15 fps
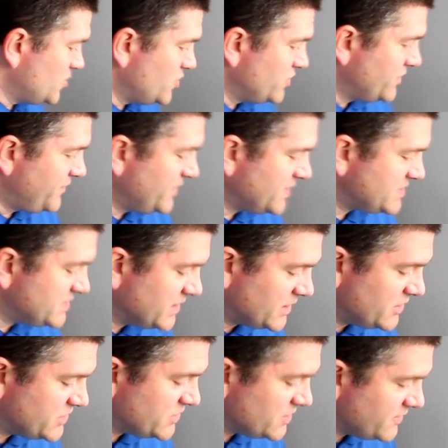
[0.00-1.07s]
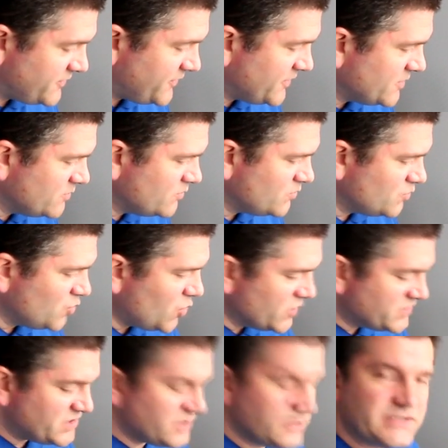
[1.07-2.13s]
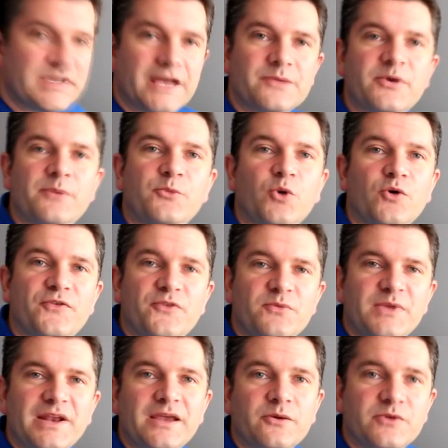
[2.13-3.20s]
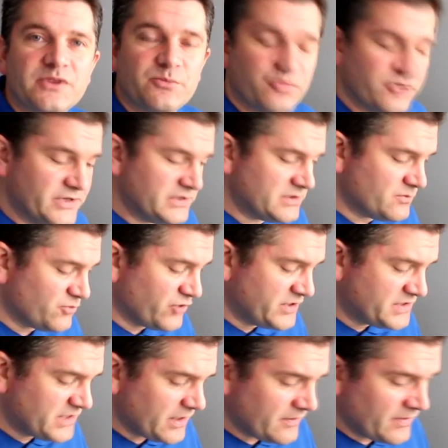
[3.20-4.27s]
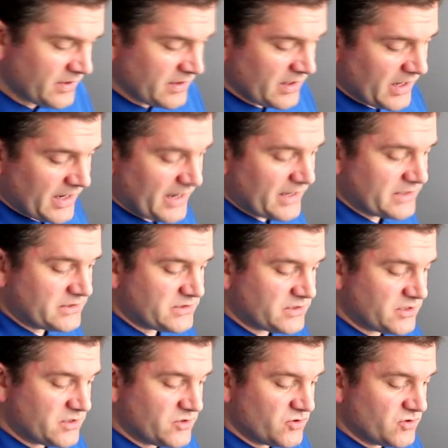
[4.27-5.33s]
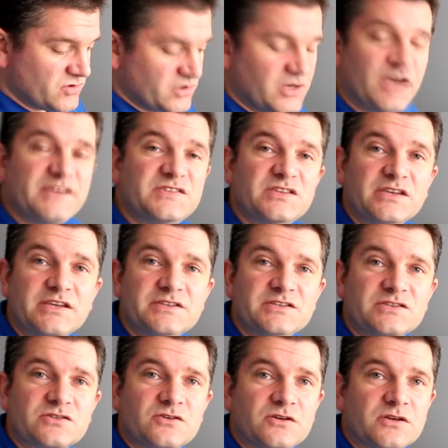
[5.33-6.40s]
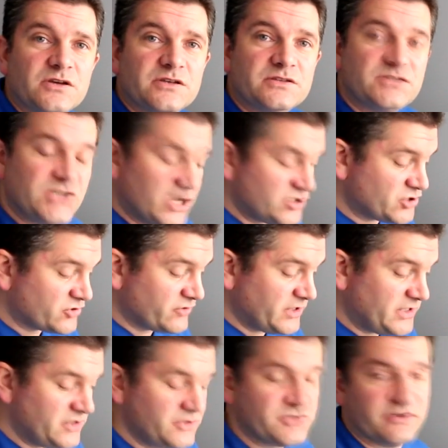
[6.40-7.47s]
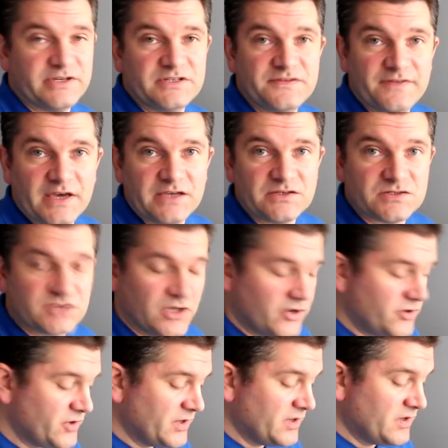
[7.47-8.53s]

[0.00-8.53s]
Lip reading: the first thing you sort of want to do is get a bit more familiar with the printer, and the nice thing is it's got a touchscreen user interface. So